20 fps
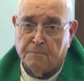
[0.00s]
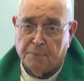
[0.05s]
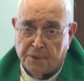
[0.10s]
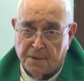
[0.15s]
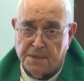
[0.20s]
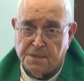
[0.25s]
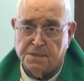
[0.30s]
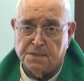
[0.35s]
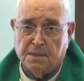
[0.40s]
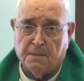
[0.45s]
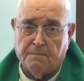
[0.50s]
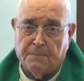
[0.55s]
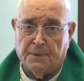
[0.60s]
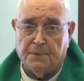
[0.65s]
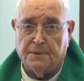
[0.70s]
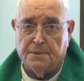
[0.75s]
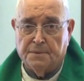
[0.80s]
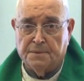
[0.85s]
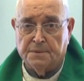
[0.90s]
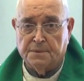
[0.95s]

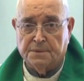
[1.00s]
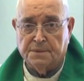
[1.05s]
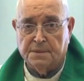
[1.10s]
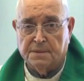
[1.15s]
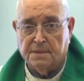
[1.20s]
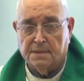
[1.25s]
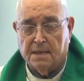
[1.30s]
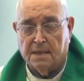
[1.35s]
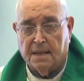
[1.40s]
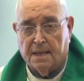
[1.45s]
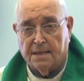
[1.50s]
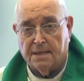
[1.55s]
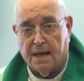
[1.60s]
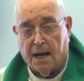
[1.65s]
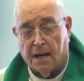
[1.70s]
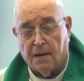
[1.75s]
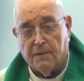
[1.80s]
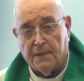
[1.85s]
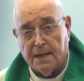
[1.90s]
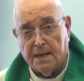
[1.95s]
principles on
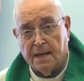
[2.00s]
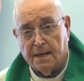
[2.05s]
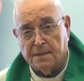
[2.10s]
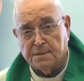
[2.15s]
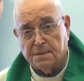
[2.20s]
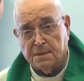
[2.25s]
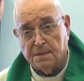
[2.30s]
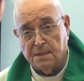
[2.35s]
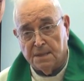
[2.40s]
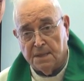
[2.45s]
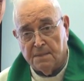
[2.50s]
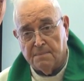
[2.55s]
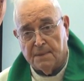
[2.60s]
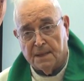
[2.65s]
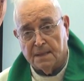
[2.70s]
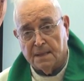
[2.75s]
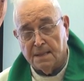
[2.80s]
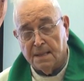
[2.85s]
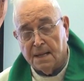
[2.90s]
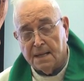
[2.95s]
how we are to live
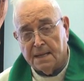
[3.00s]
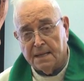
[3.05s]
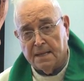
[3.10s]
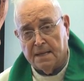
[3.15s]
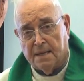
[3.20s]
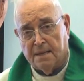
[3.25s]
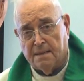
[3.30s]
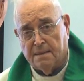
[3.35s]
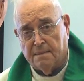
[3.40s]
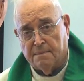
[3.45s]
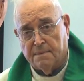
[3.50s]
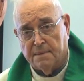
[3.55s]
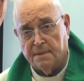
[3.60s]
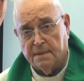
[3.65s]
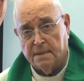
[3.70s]
our life.